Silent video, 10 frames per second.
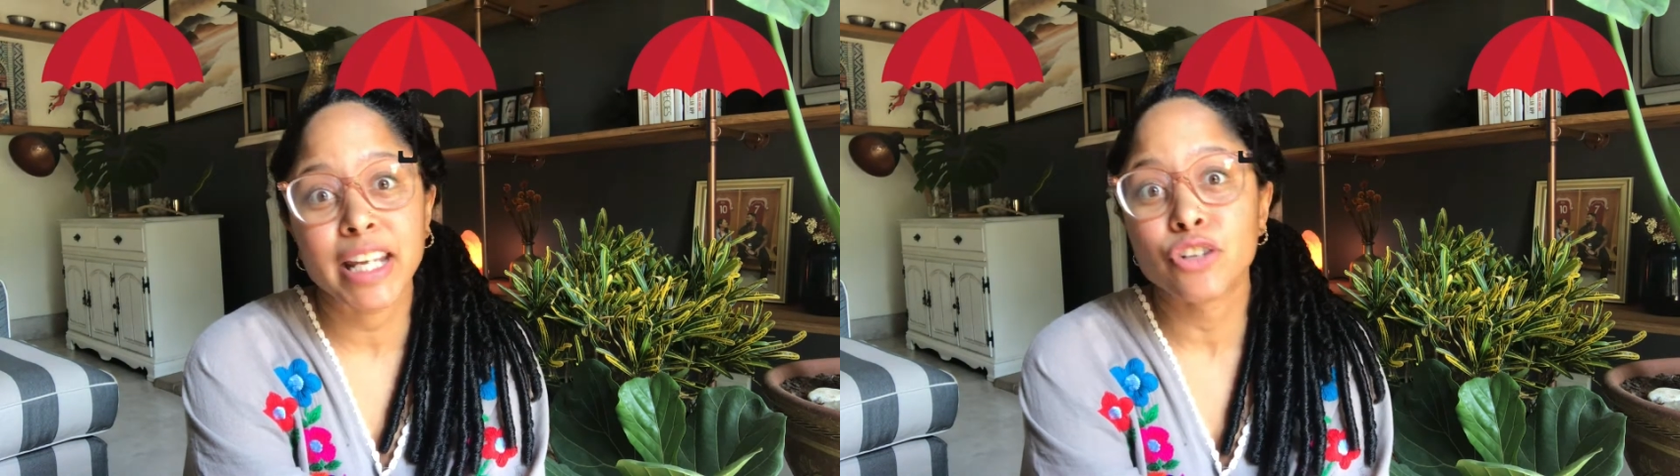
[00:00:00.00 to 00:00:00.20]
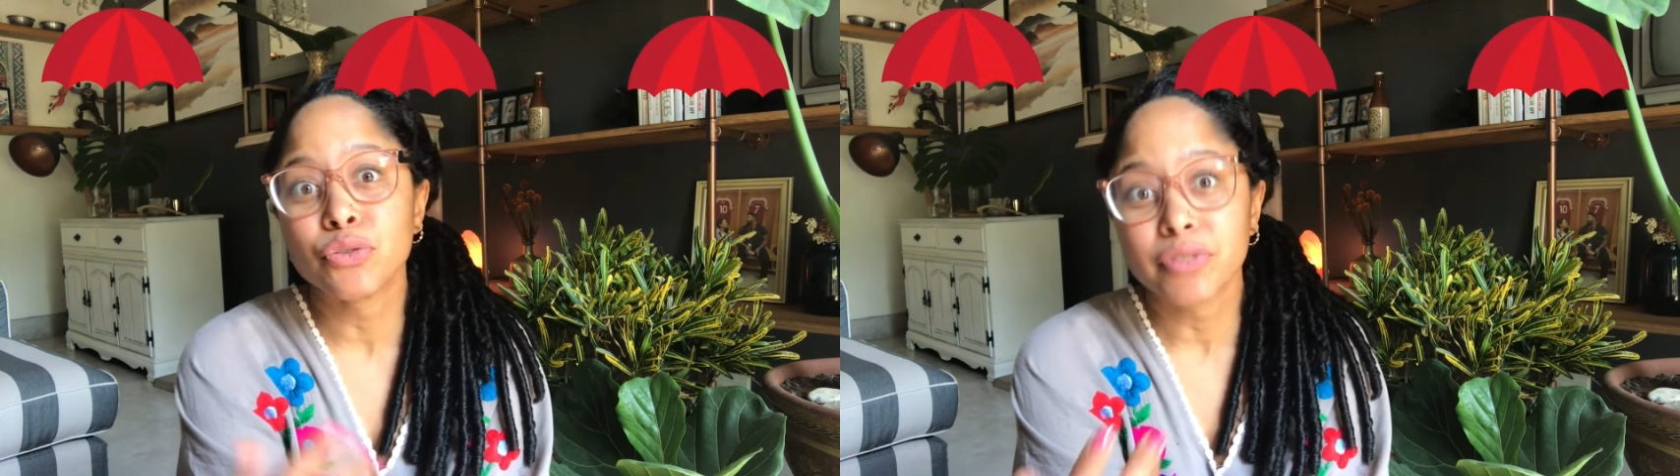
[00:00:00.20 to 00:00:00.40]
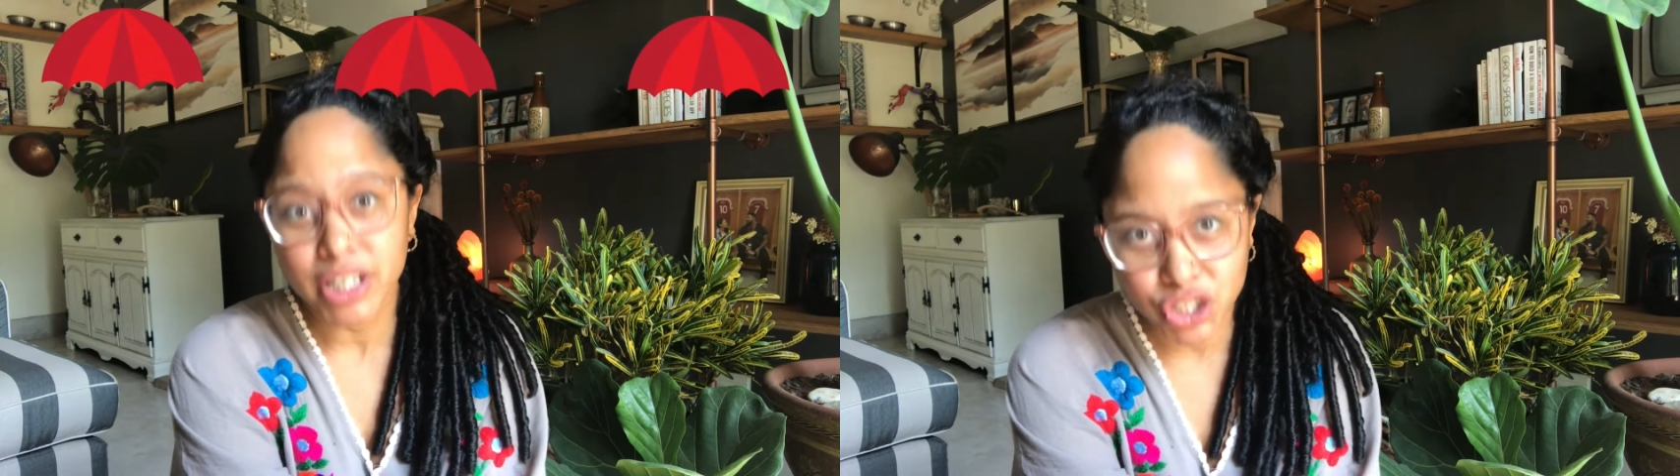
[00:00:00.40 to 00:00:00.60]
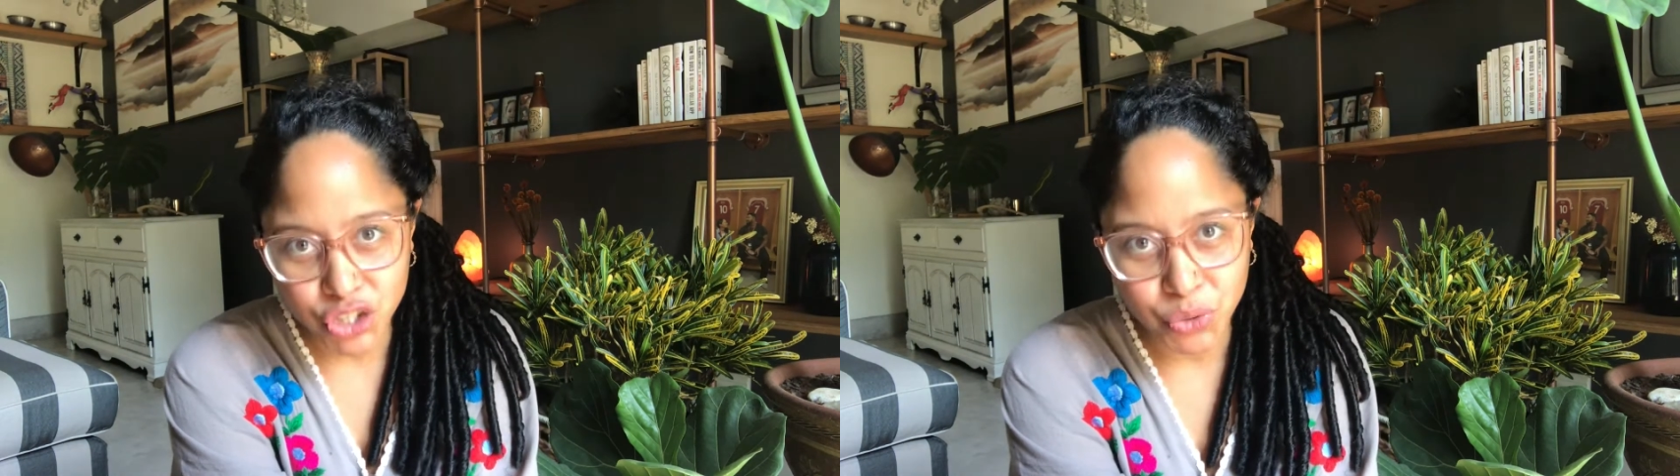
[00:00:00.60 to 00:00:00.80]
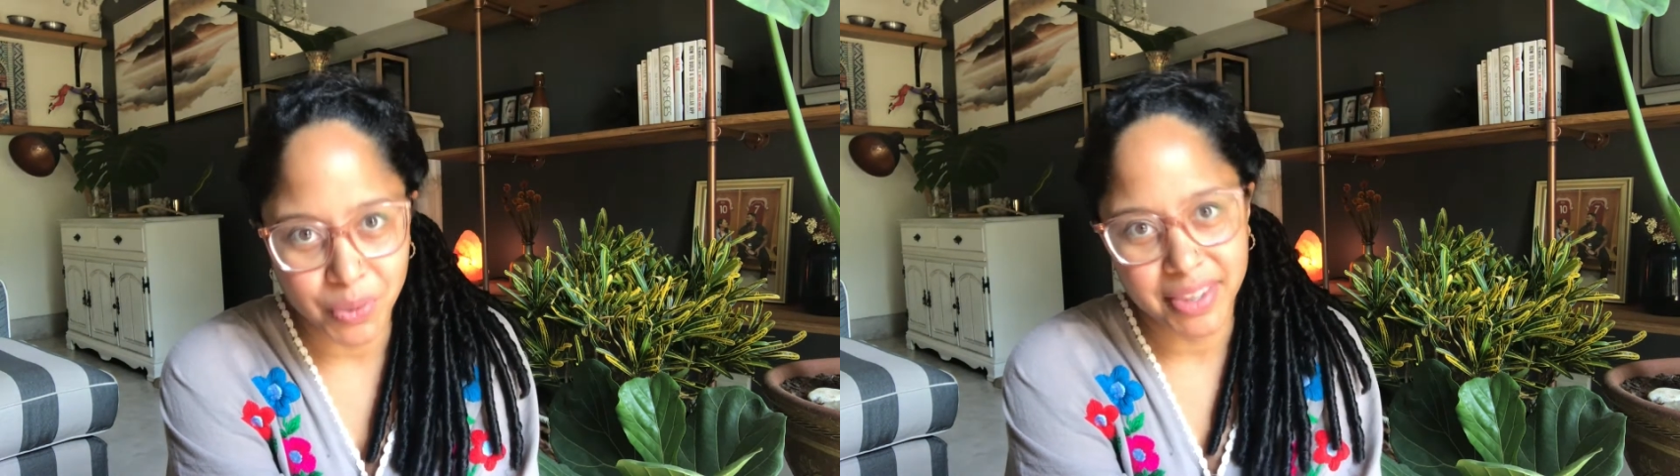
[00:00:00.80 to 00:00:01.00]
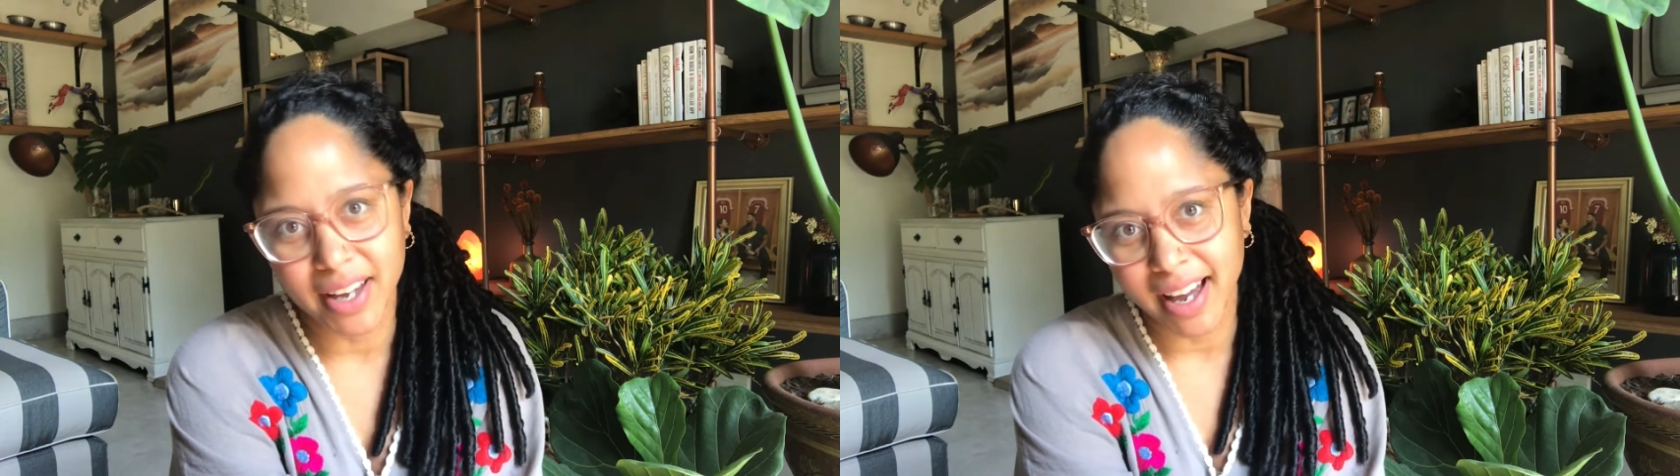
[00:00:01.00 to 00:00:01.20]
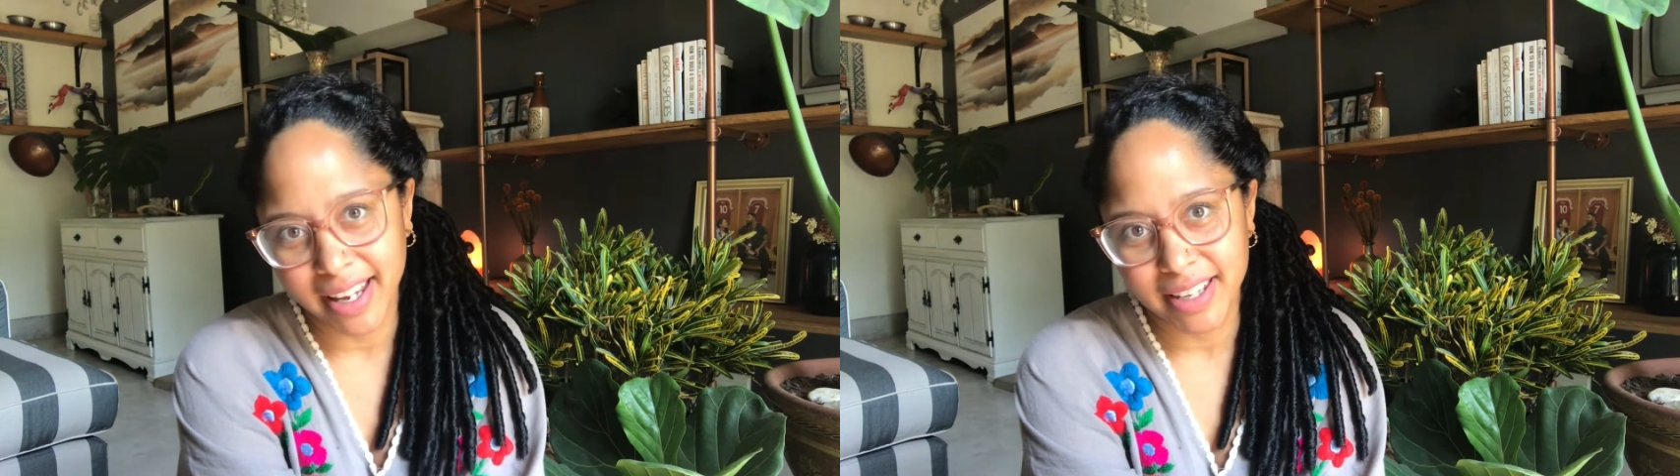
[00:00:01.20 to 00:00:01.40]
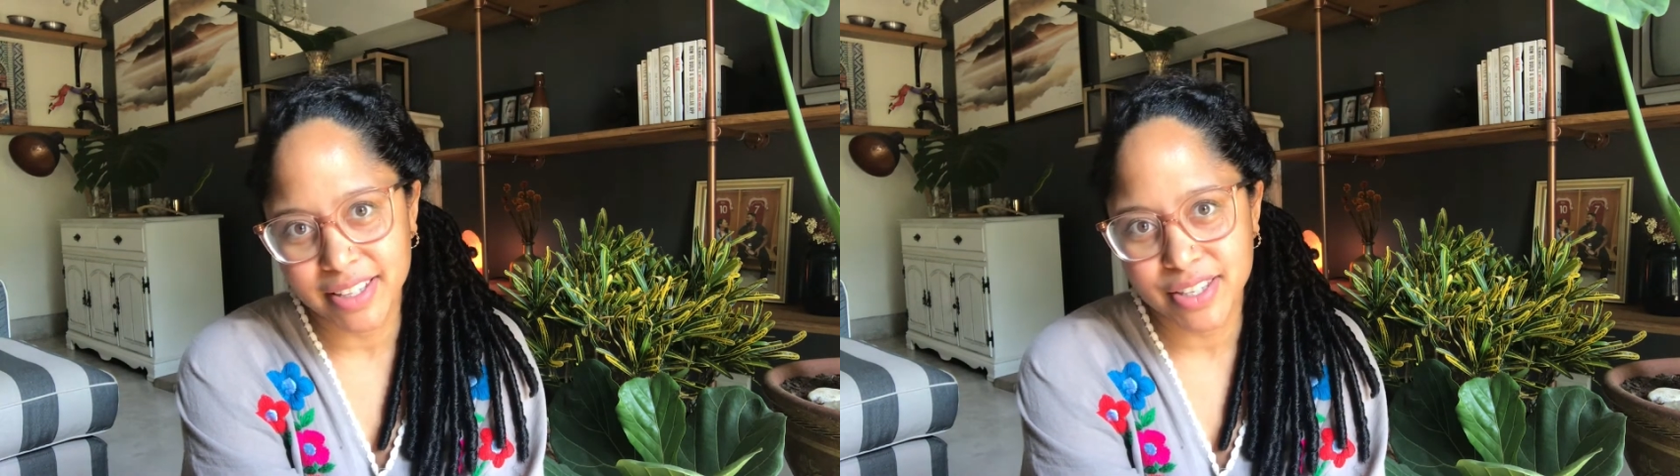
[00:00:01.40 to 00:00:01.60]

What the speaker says: enriched with iron.